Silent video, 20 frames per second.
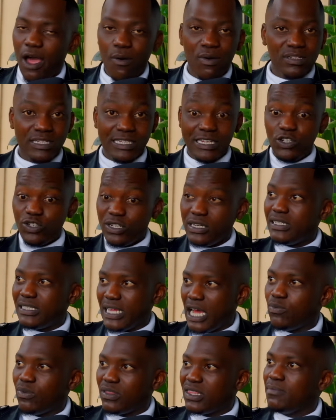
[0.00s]
I was literally
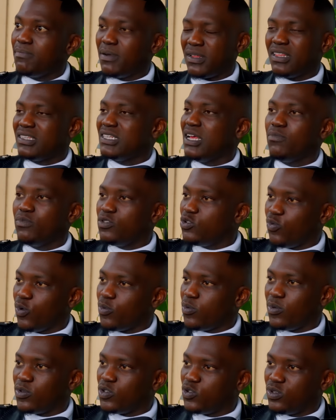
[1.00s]
done with him by the time
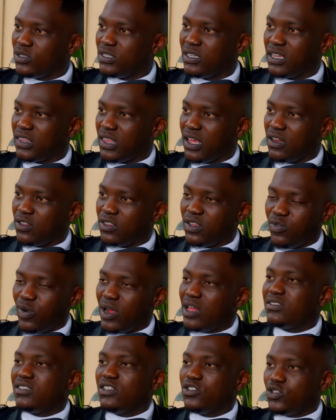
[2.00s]
when we were shooting at the
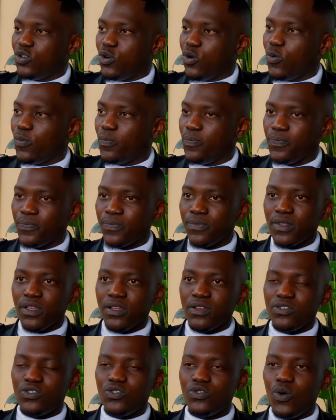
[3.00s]
reality show.
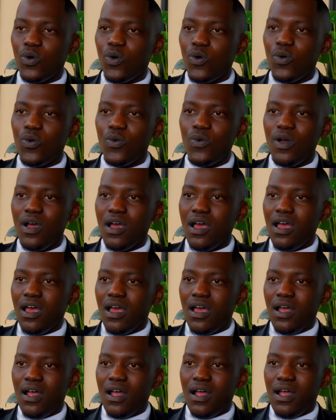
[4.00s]
So,
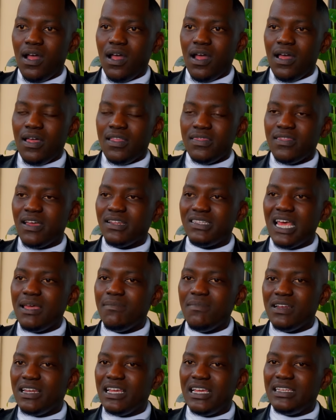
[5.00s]
that
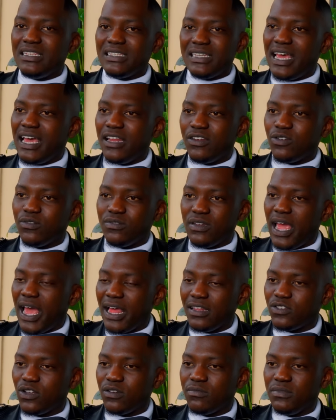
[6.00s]
time he laid his
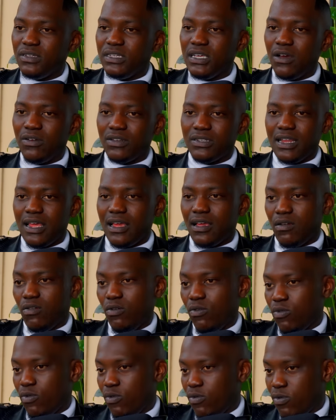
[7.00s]
hands on me, I was like,
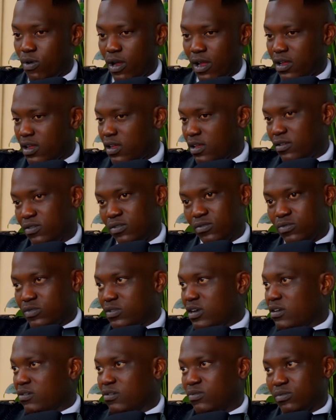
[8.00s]
oh, I
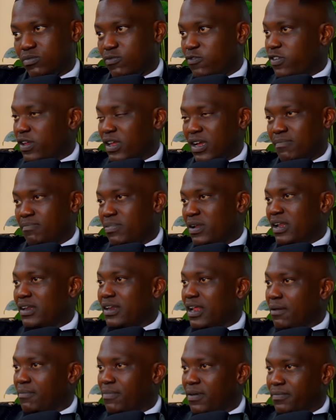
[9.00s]
feel like I'm
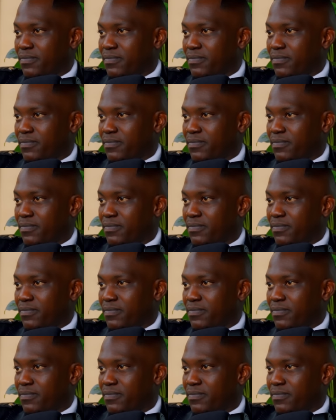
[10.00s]
pulling up.